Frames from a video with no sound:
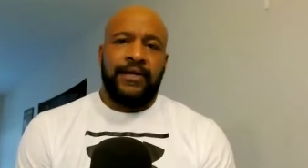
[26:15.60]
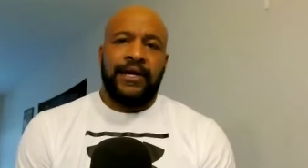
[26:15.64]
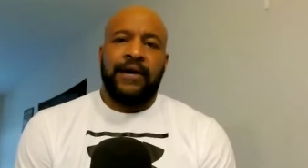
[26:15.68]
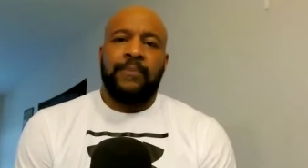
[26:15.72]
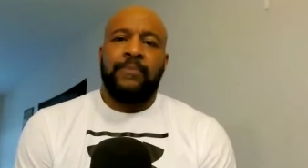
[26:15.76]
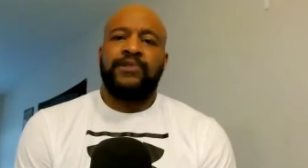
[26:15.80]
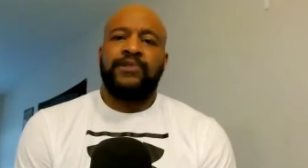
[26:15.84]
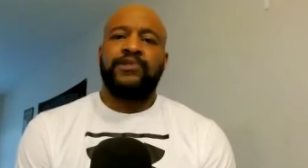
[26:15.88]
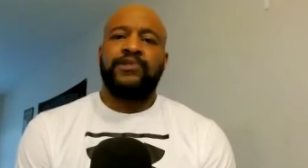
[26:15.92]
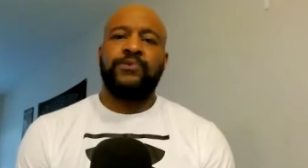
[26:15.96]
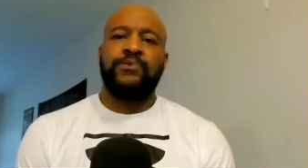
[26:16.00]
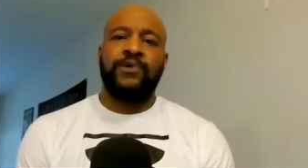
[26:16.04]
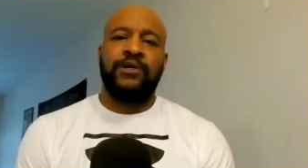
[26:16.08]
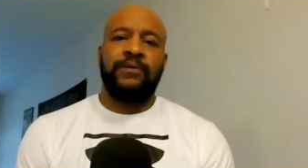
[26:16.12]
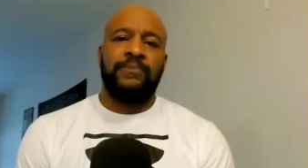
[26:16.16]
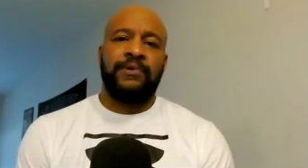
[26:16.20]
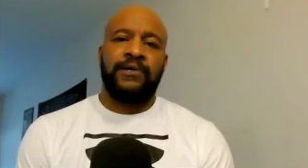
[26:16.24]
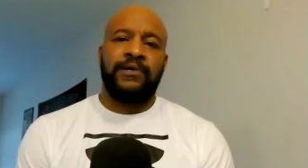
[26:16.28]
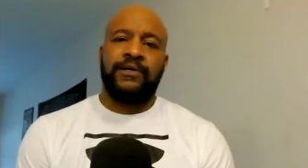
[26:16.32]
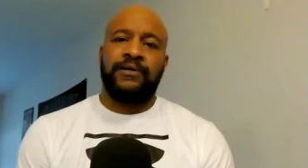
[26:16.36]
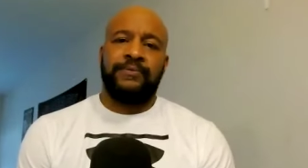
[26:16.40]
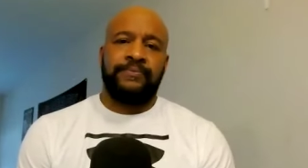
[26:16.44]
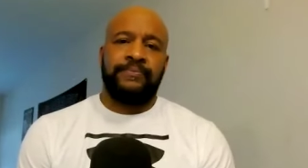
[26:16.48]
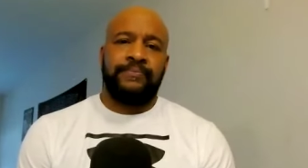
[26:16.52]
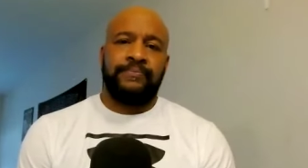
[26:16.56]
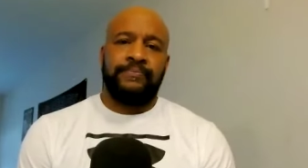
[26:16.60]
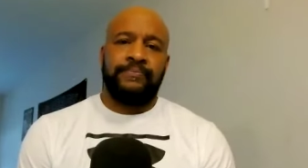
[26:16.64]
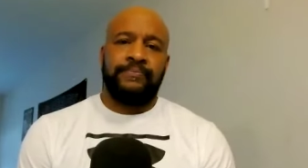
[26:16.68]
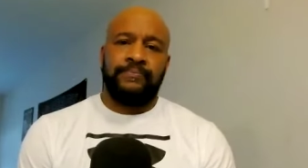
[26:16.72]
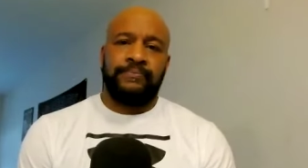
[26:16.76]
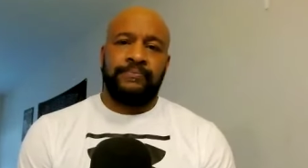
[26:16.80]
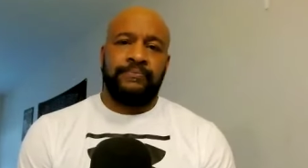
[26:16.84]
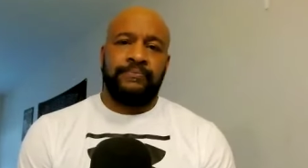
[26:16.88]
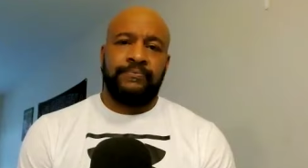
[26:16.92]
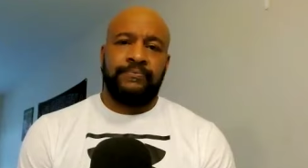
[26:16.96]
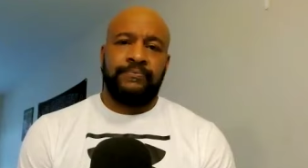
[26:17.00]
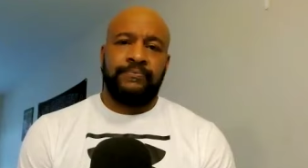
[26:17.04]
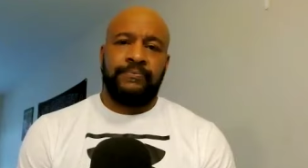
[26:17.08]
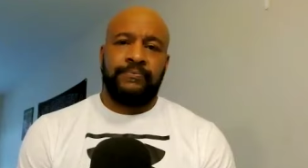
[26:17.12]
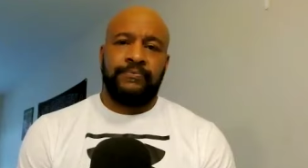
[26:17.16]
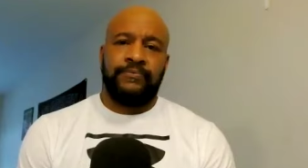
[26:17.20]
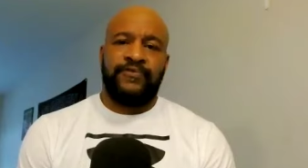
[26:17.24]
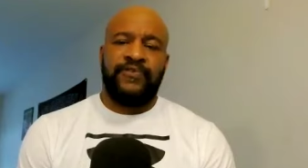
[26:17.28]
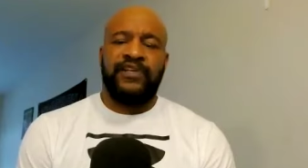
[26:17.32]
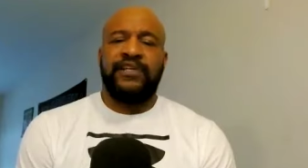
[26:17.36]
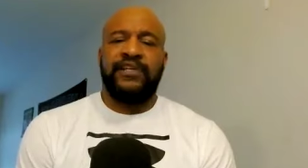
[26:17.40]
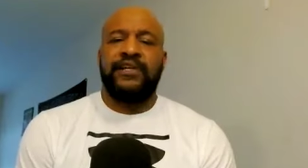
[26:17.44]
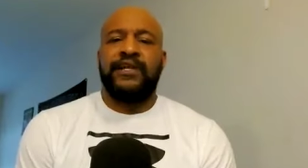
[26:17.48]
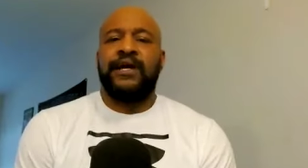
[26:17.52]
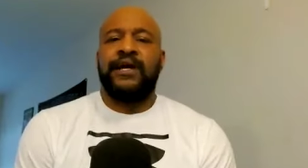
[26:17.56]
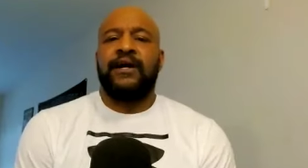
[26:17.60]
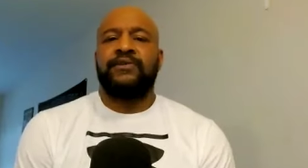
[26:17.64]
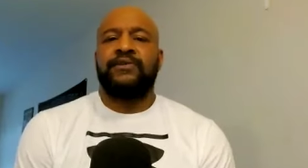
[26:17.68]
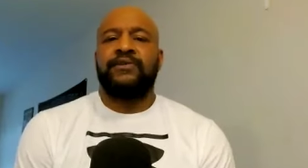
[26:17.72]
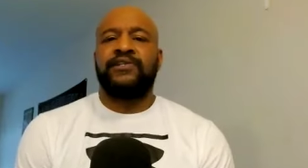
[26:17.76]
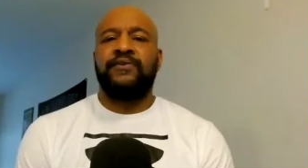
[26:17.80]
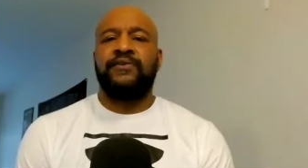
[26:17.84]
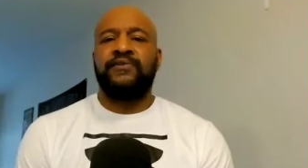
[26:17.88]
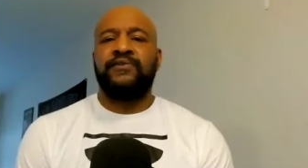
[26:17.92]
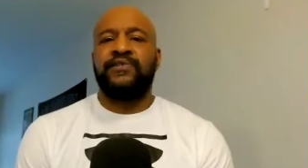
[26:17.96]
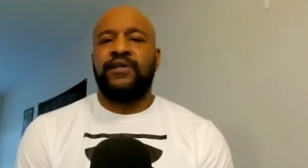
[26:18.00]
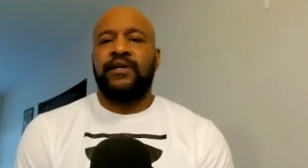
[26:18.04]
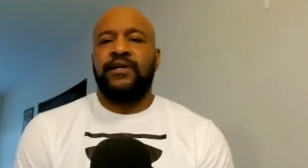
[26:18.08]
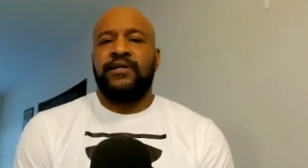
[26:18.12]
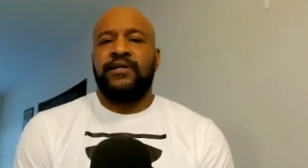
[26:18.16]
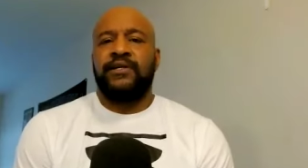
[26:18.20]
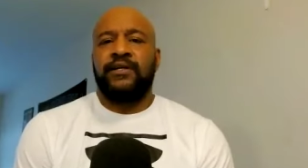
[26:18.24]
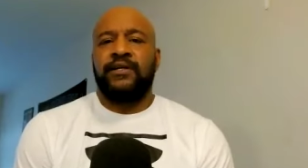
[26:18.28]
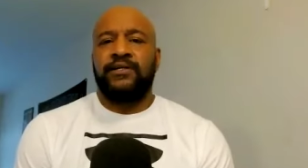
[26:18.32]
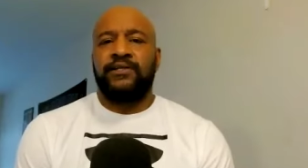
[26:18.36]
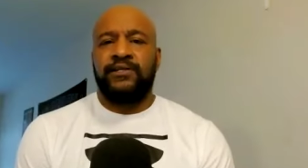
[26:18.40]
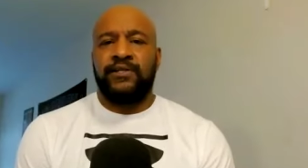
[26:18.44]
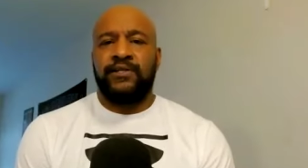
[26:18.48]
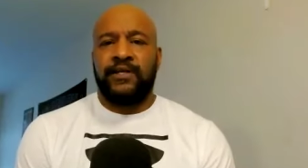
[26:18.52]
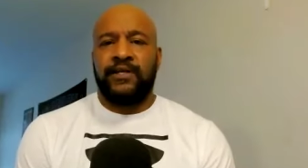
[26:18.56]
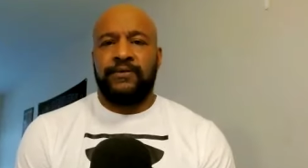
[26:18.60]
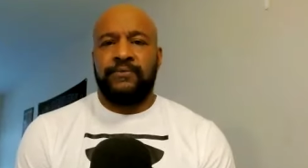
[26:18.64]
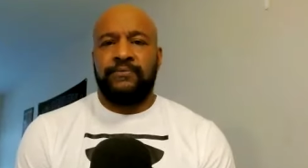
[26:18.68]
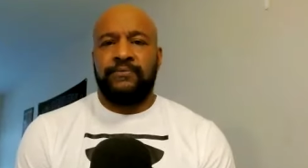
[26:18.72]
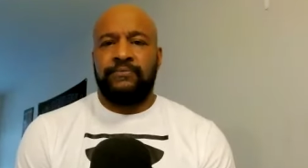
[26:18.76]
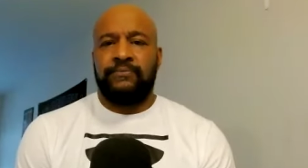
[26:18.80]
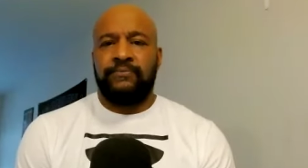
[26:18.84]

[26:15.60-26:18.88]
like, how much you want, mom? $50 every time you get a check.